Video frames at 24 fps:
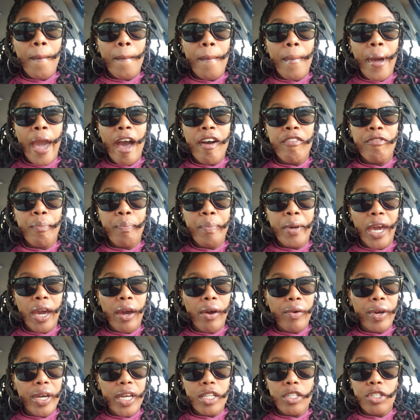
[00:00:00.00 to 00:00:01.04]
have
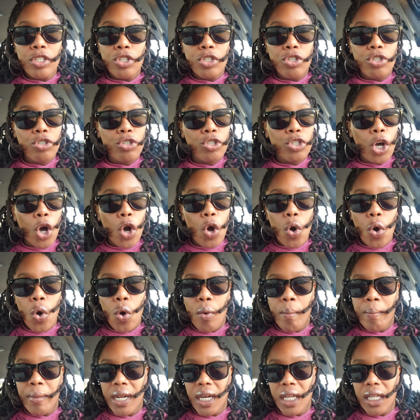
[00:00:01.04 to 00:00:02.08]
buried so
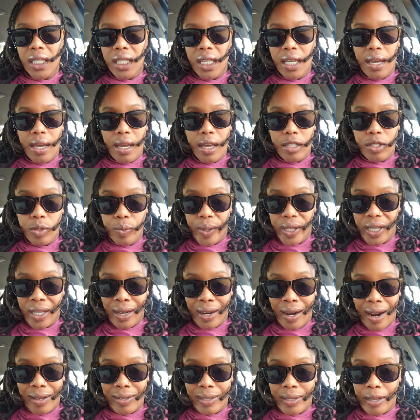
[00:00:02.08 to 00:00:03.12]
many things
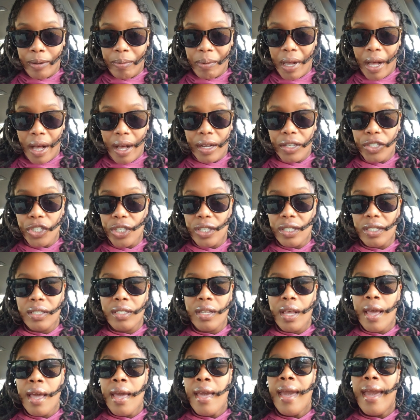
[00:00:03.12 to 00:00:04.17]
within our subconscious,
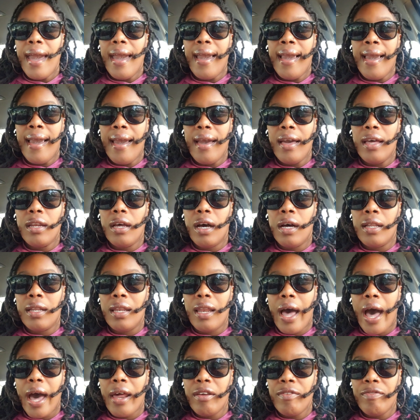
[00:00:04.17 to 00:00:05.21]
and a
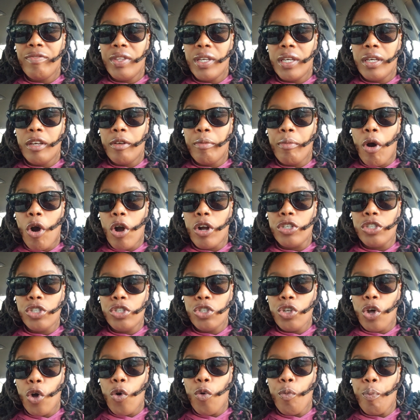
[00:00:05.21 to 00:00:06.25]
lot of them are
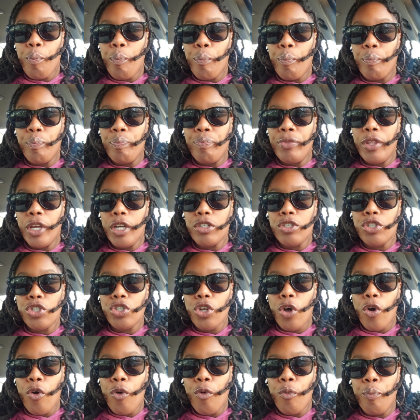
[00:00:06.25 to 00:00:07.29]
they're
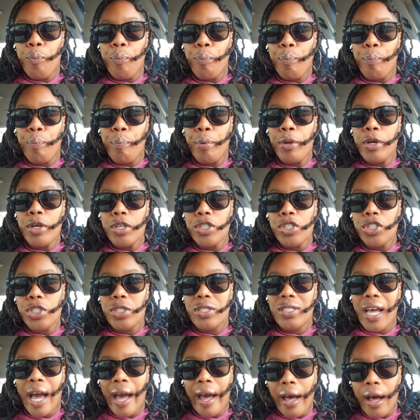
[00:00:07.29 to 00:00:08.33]
so pushed
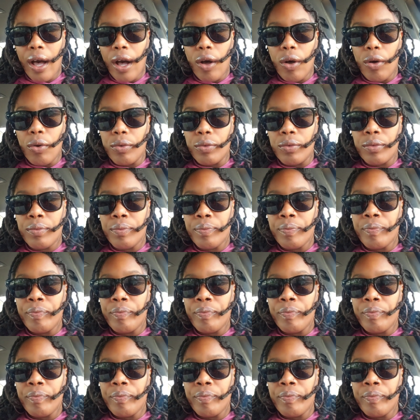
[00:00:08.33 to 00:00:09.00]
down